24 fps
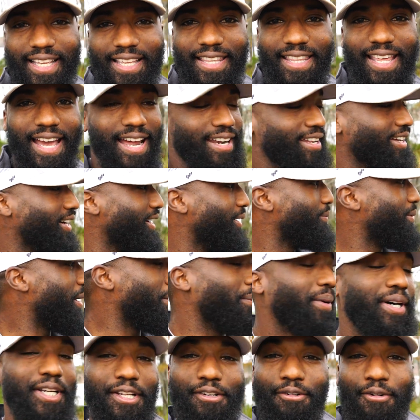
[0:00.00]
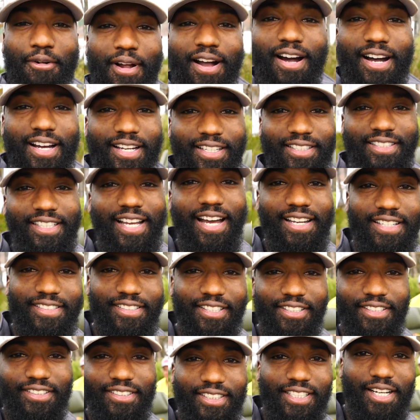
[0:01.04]
that uh, my buddy Ron got us
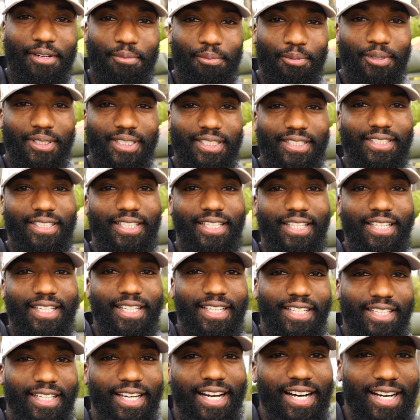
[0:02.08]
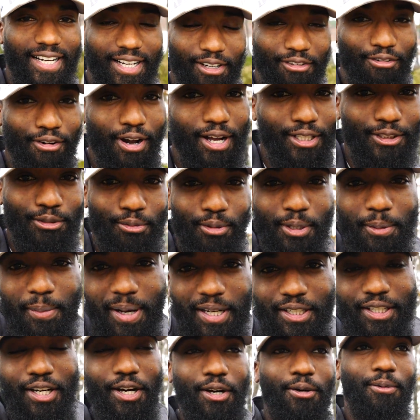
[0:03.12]
hooked up with. Uh, Ron's one of my
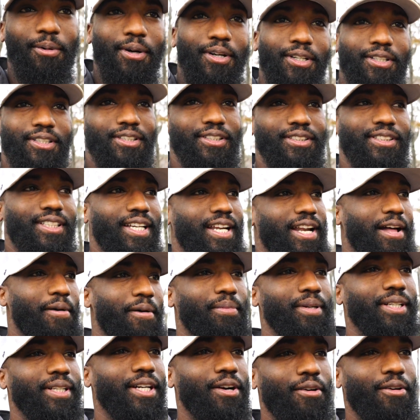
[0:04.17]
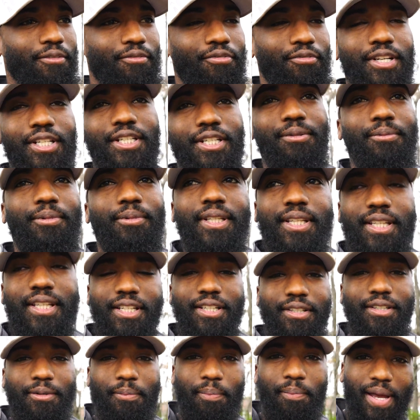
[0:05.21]
co-workers that I've been going fishing with
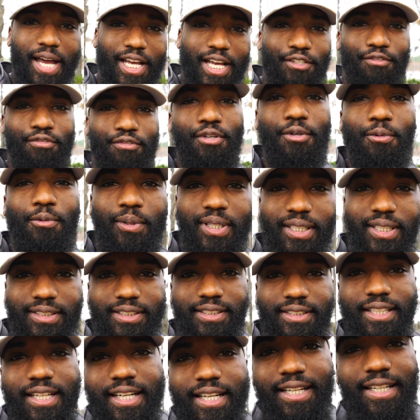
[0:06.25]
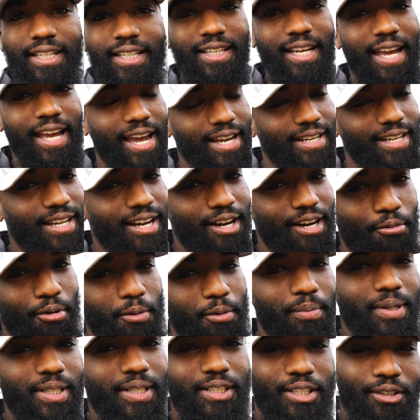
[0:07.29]
here the past few weeks, and uh, we've
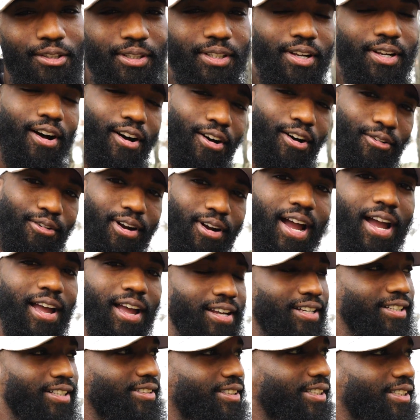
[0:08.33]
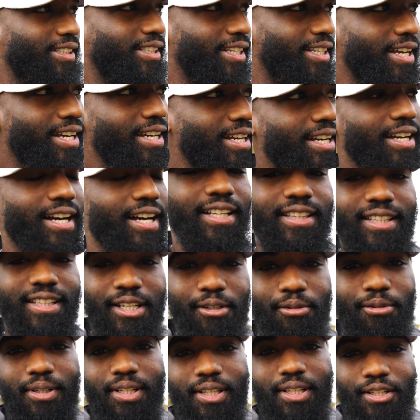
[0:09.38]
been doing all right. Today, I
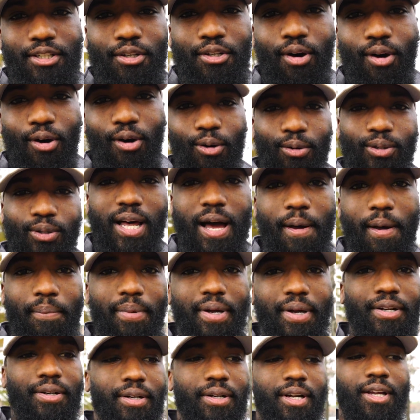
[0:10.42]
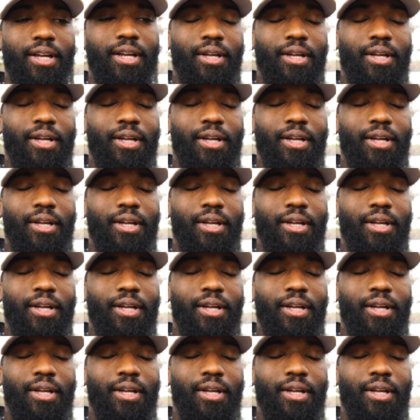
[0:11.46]
think we're gonna do a whole lot better